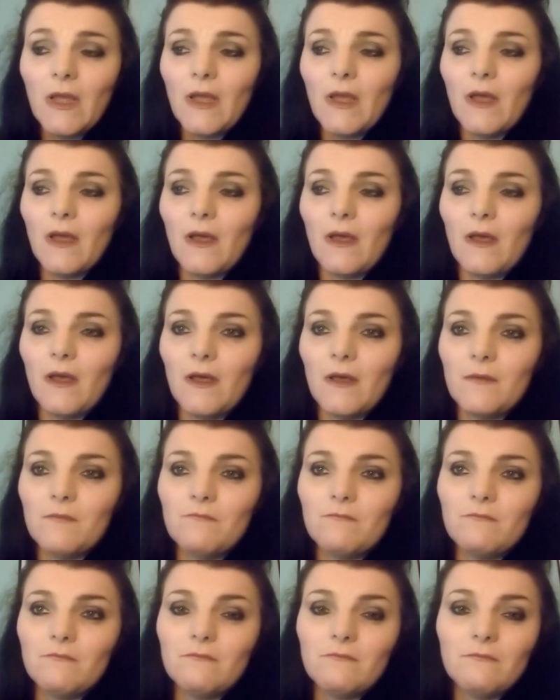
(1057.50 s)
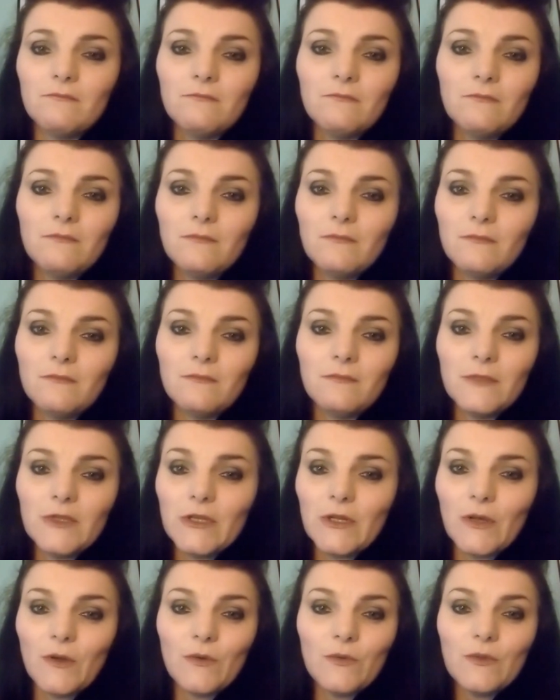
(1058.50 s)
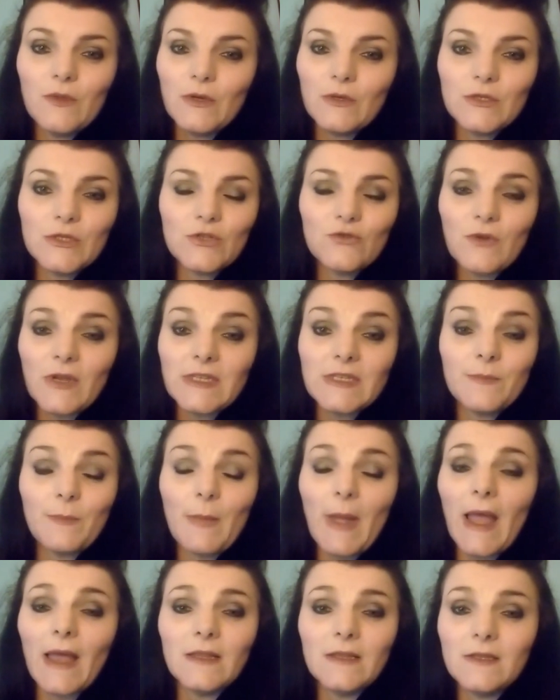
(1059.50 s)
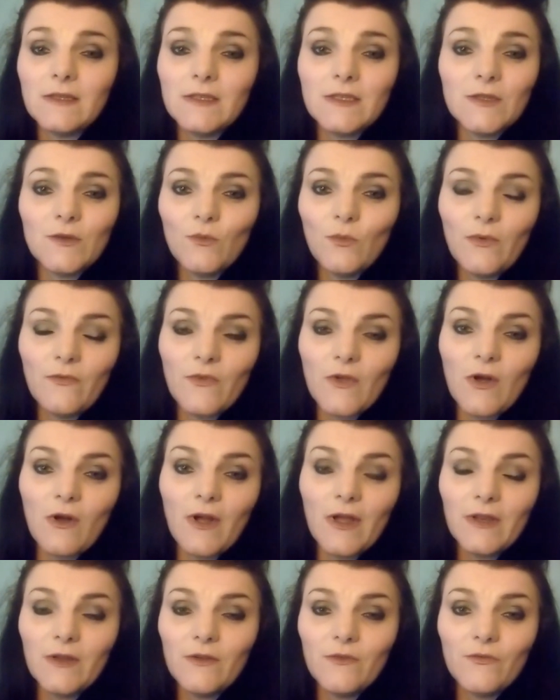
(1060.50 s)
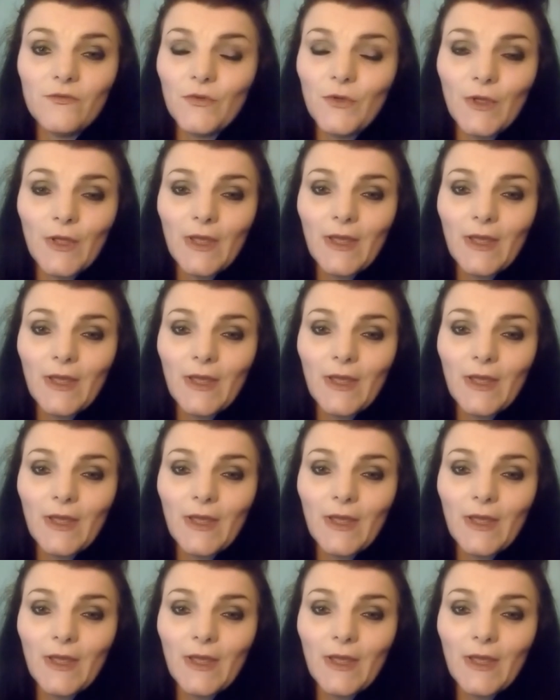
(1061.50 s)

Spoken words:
those stress patterns that we've kind of